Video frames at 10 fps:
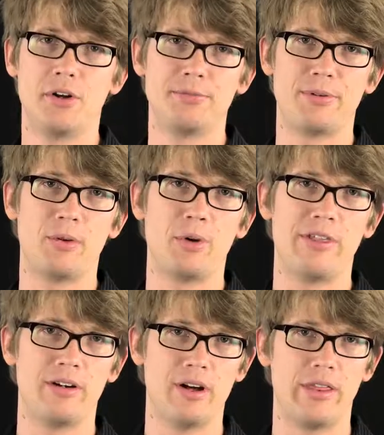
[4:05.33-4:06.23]
notice, by the way,
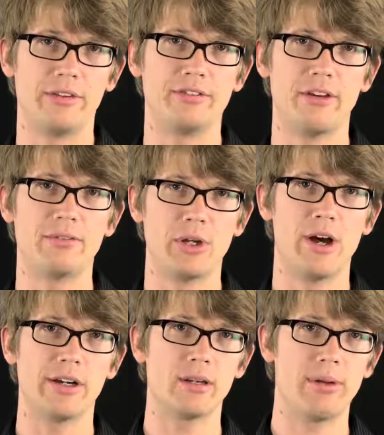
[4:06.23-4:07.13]
that a lot of the stuff I'm
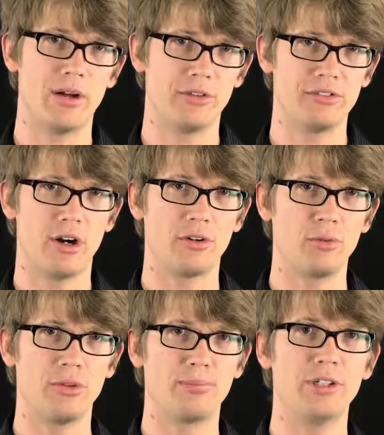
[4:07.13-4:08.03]
talking about starts
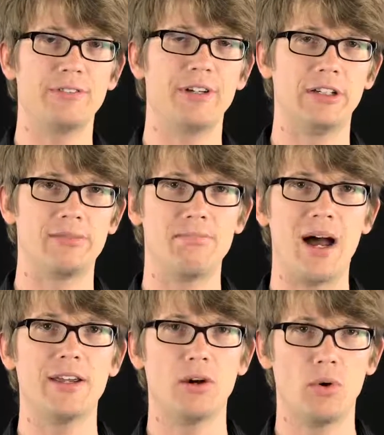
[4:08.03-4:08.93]
with the prefix
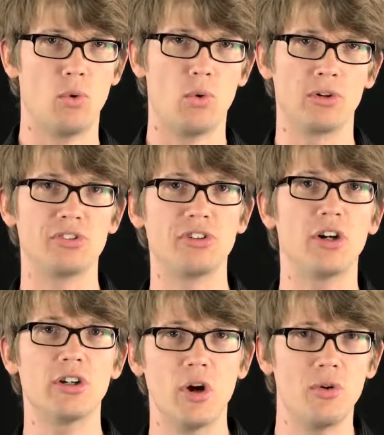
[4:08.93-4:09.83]
myo or
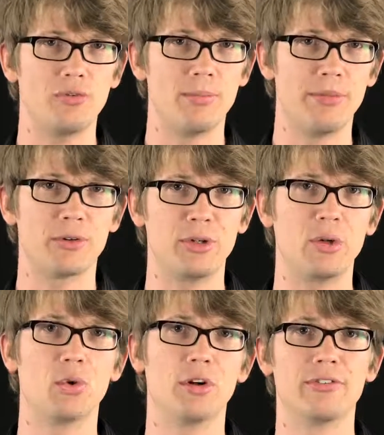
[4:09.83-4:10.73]
sarco, from the
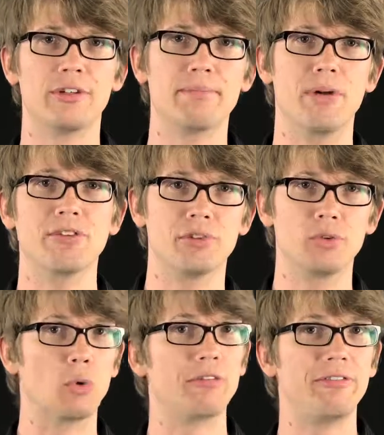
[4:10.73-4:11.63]
Greek words for
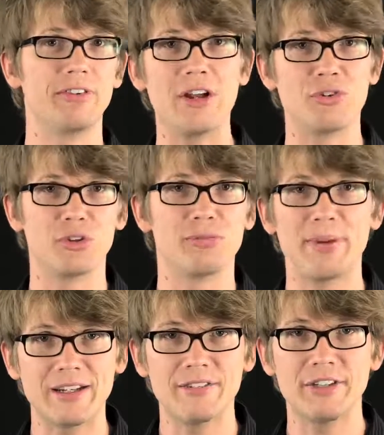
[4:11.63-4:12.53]
muscle or flesh,
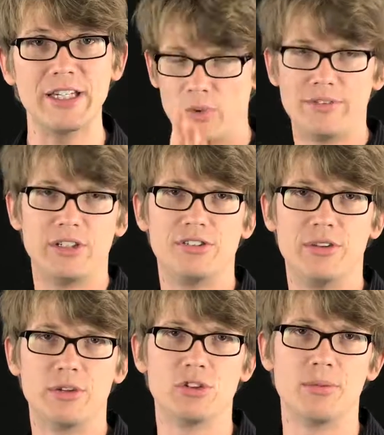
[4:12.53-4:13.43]
respectively. Whenever you see
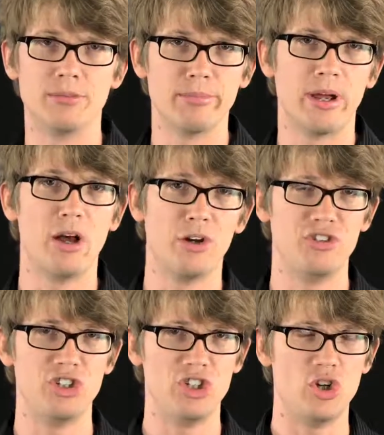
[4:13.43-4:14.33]
those terms in
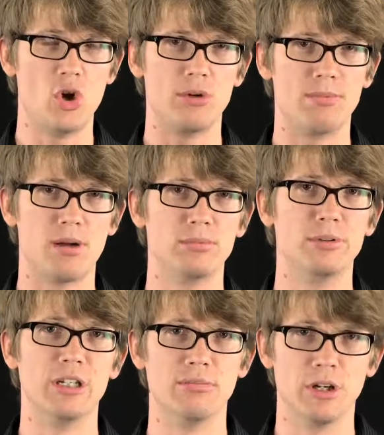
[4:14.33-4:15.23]
biology, you're
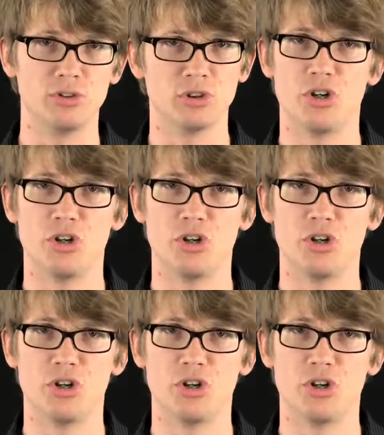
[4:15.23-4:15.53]
probably in muscle